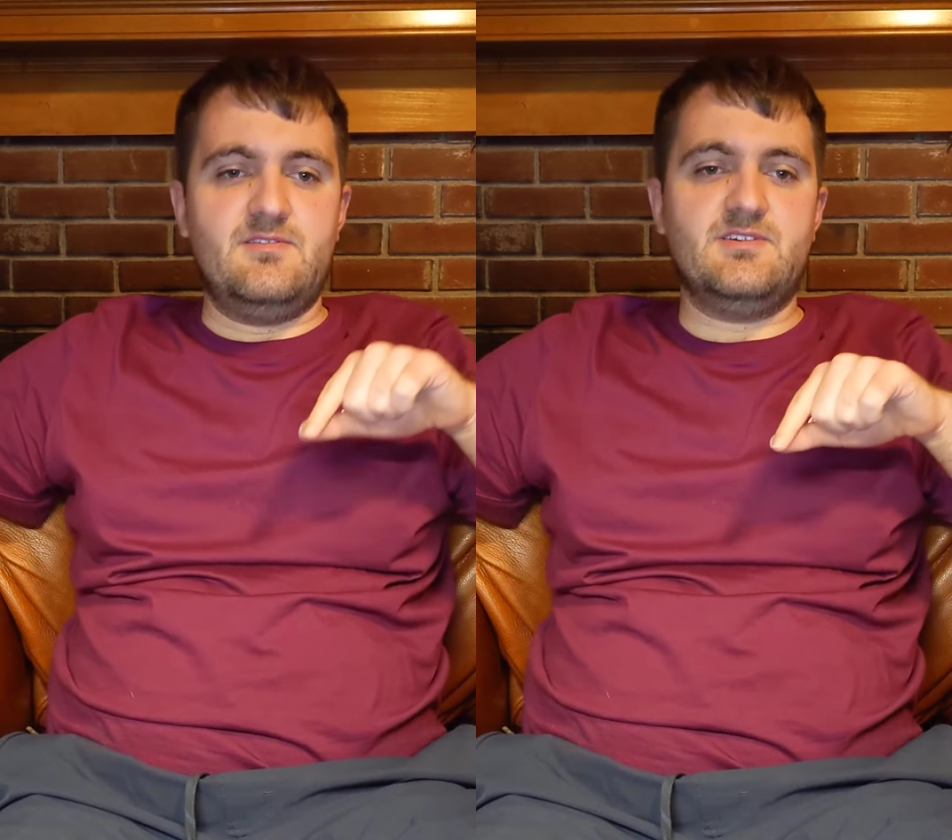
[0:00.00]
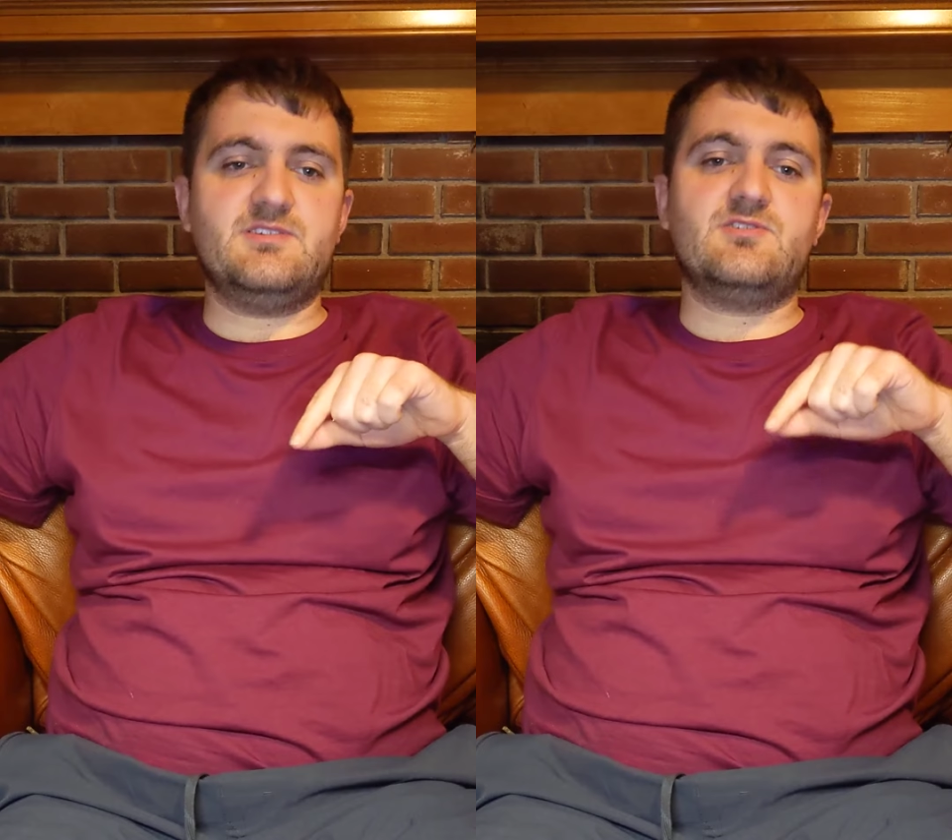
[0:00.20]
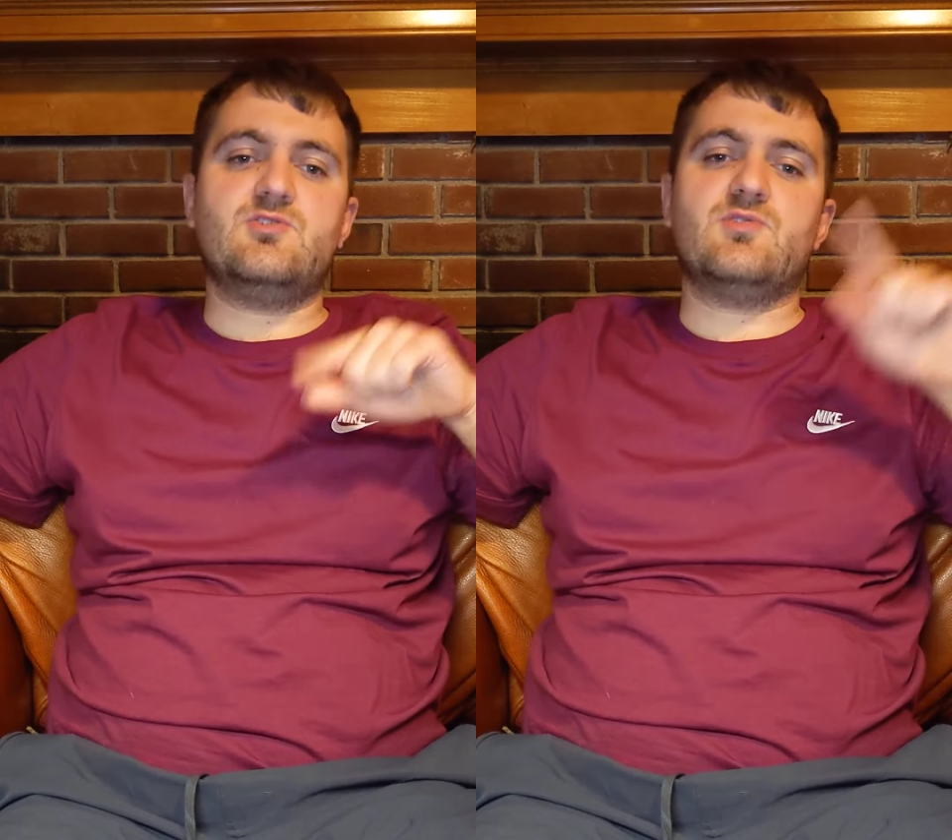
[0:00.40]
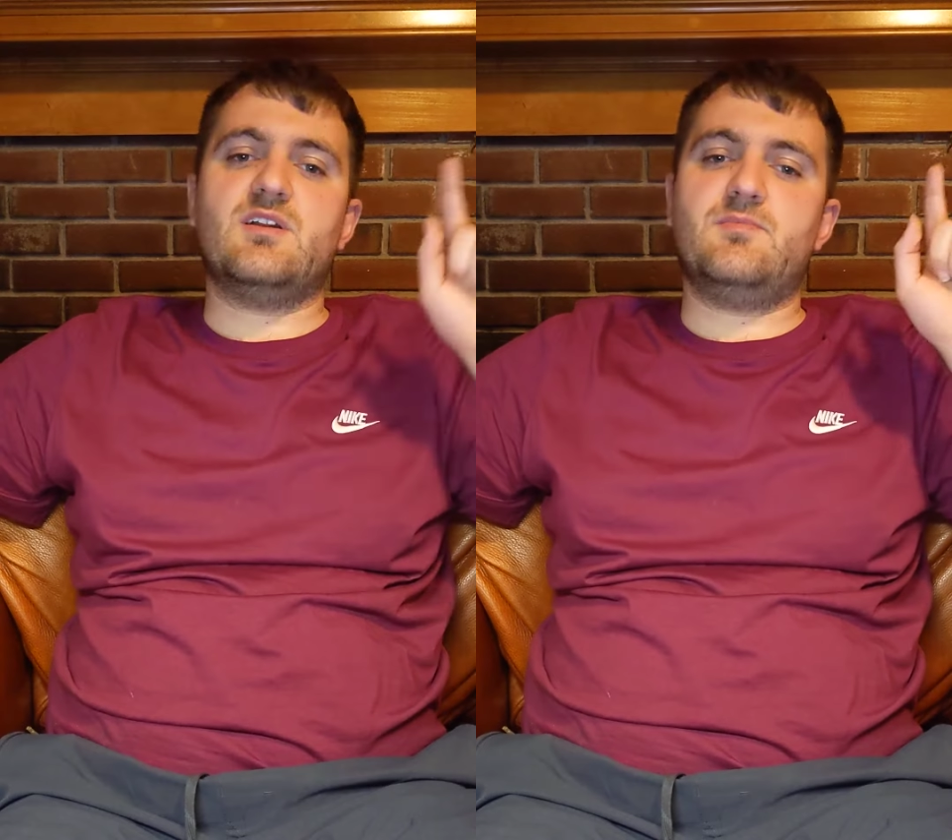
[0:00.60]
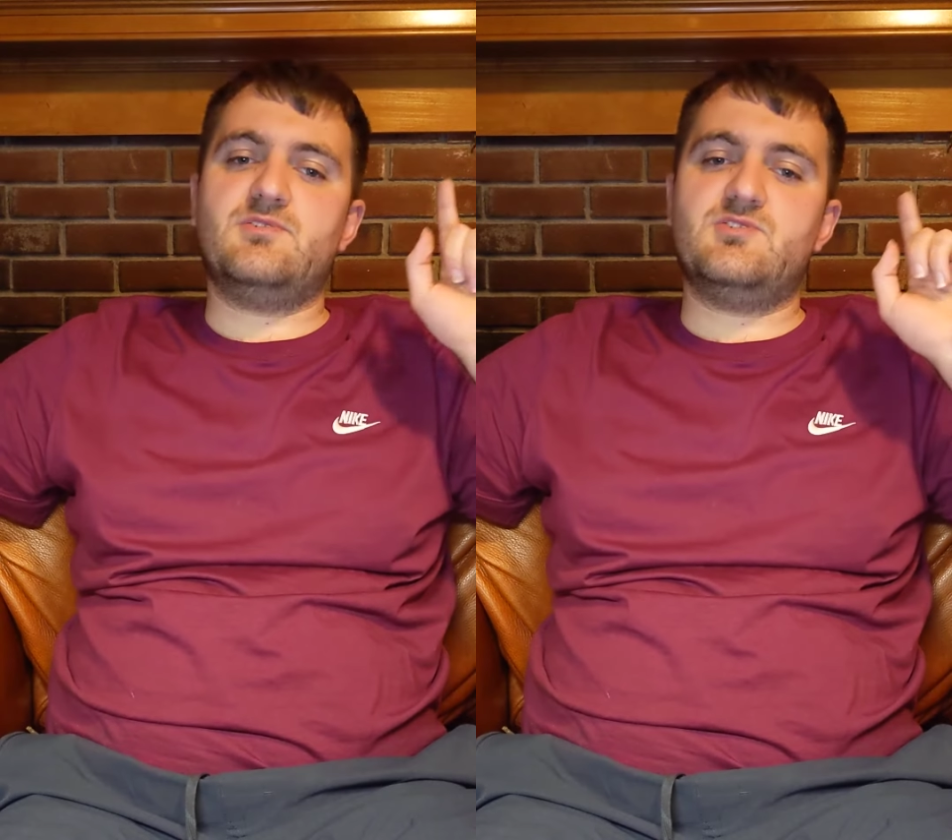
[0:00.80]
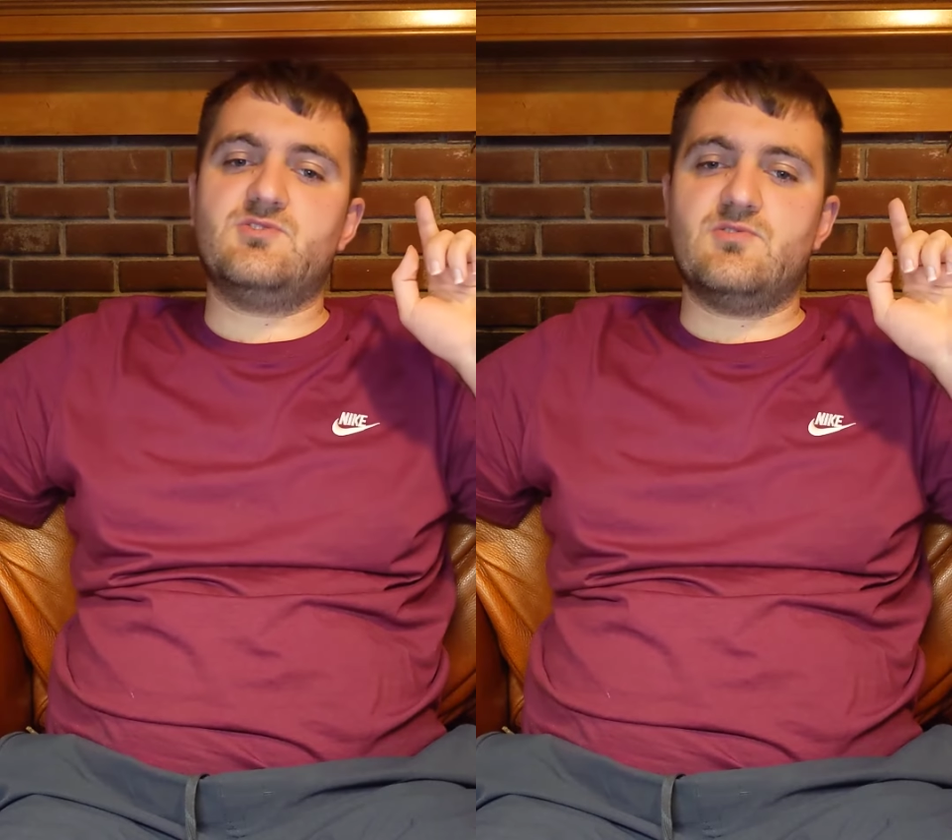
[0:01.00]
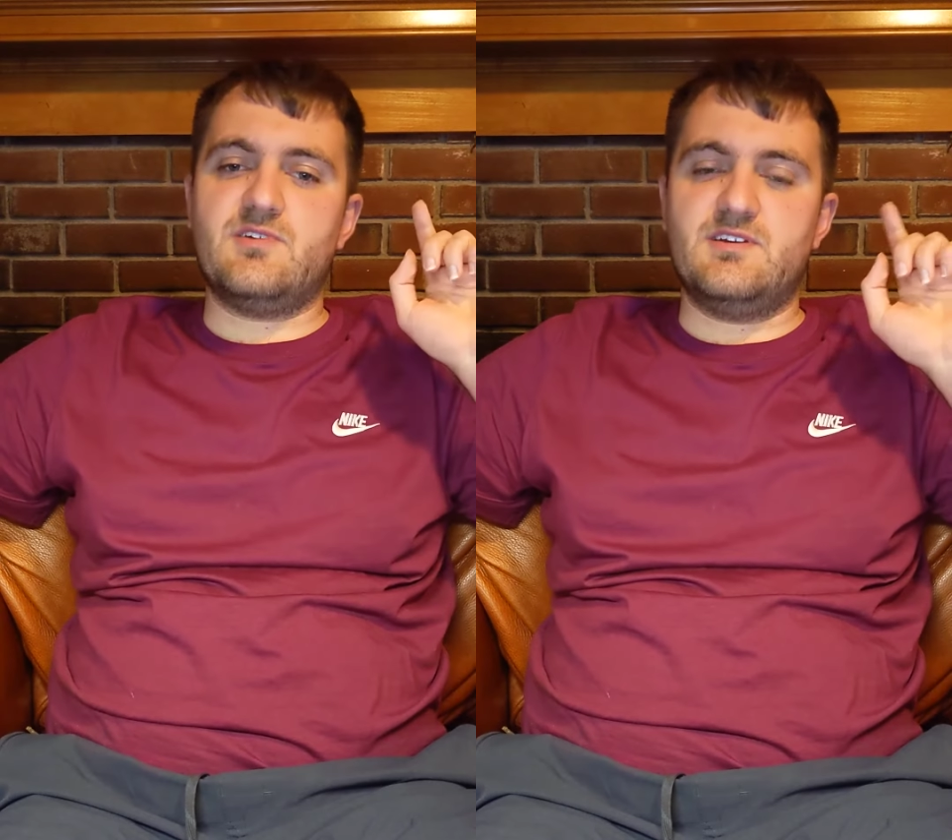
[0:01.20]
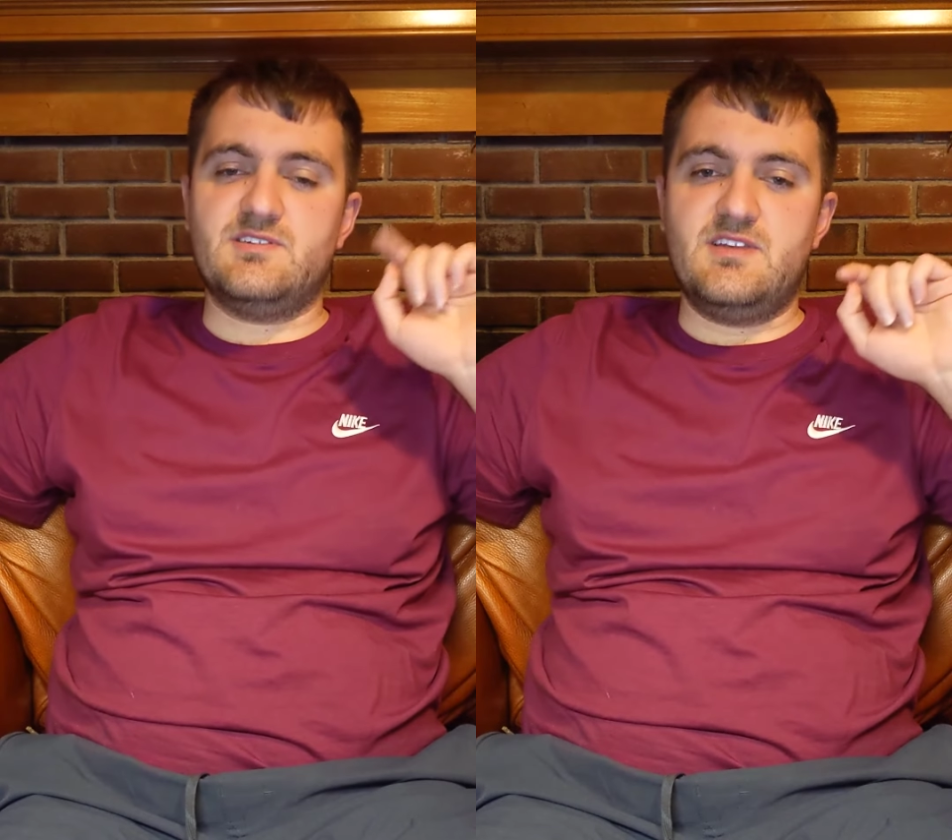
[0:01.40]
This incredible
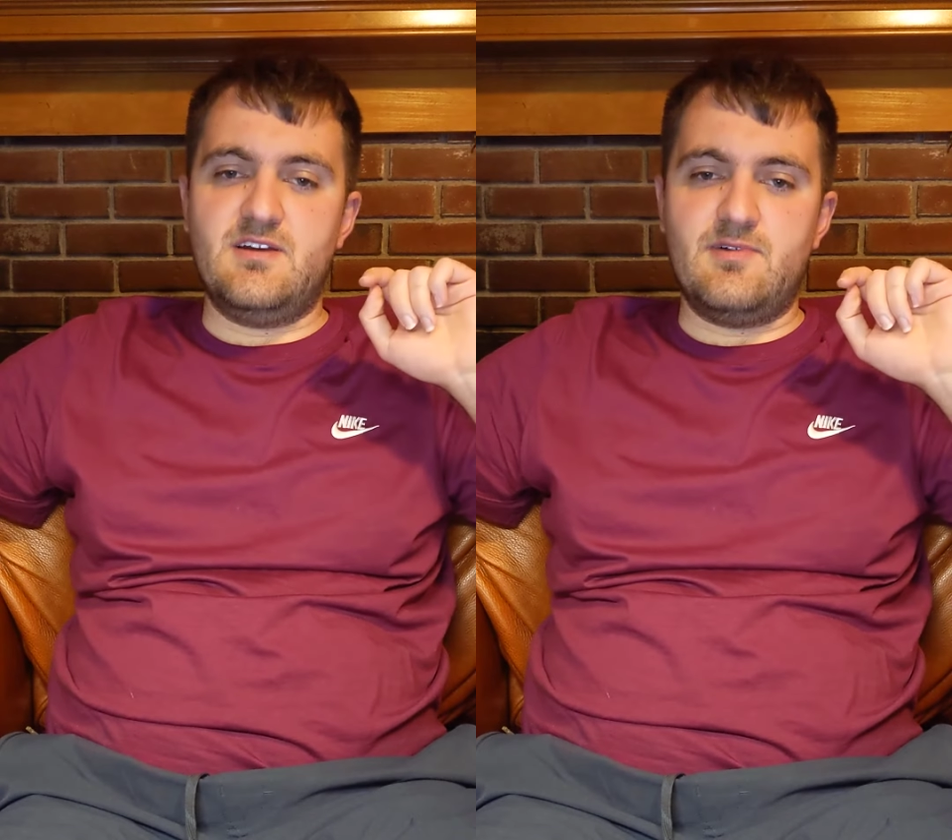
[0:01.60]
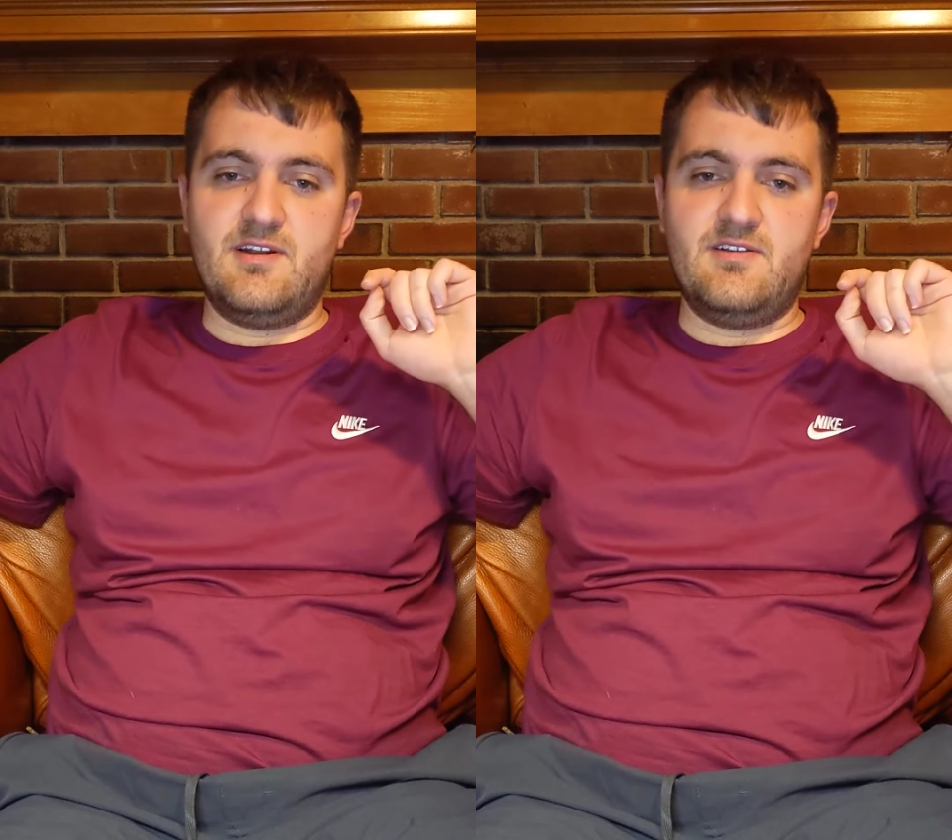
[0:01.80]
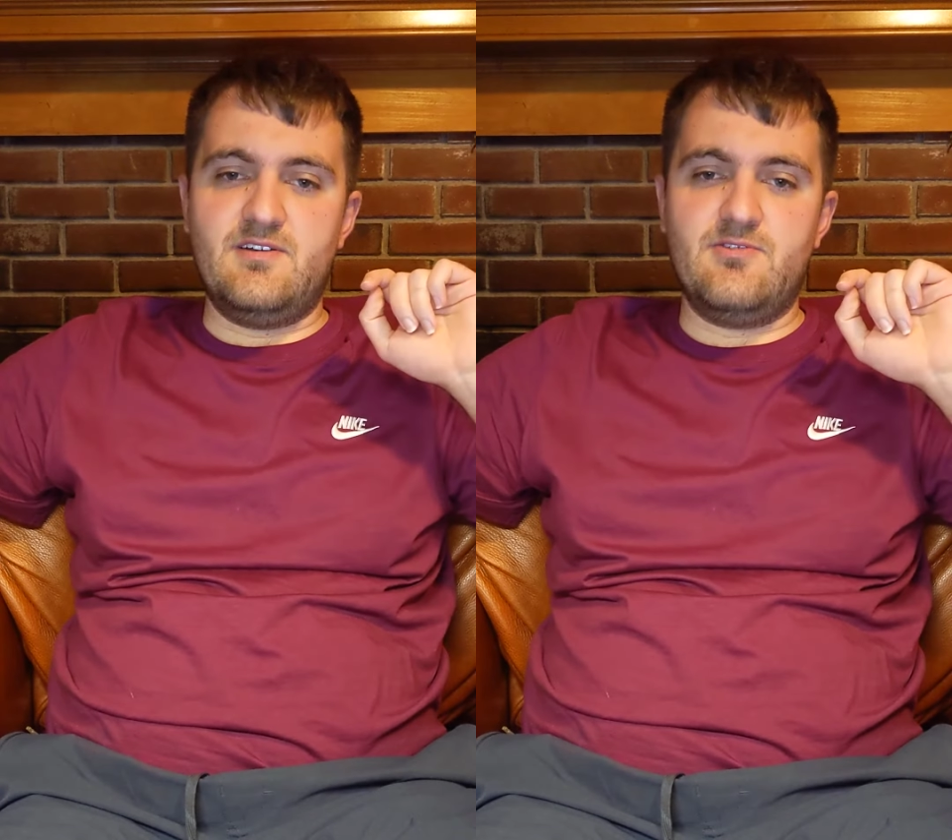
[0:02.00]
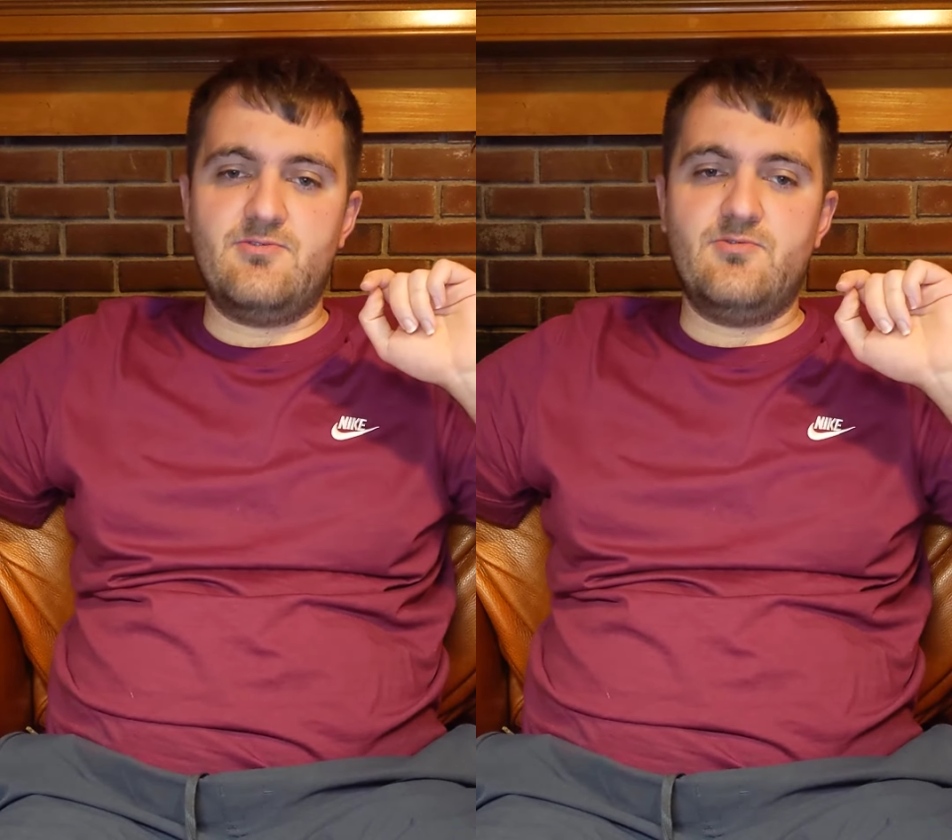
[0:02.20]
story is narrated